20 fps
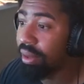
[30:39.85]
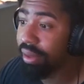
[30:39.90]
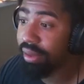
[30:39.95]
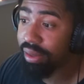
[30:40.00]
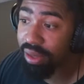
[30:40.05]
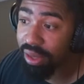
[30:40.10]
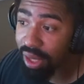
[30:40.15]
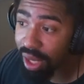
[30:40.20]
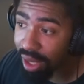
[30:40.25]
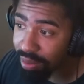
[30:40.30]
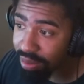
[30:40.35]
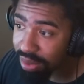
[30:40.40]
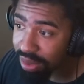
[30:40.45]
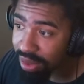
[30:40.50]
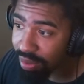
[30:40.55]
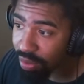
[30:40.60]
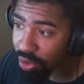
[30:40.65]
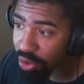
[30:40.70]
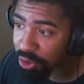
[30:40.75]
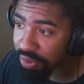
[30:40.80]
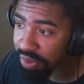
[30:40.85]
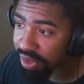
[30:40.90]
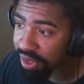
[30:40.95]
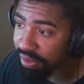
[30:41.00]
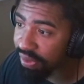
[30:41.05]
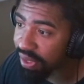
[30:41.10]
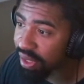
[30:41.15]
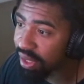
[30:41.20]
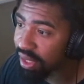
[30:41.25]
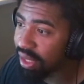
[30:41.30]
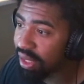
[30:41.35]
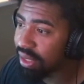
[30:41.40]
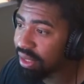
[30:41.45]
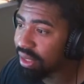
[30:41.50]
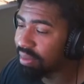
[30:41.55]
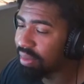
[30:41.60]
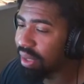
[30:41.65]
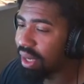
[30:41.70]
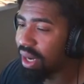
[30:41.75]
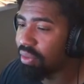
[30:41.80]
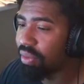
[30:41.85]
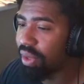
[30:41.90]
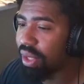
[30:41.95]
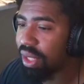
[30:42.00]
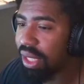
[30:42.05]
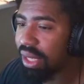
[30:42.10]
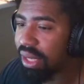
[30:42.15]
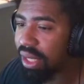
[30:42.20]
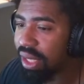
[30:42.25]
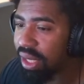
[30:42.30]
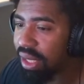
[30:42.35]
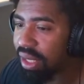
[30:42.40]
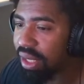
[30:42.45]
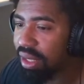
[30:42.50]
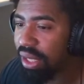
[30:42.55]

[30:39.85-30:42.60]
Clubs, more specifically, something I really think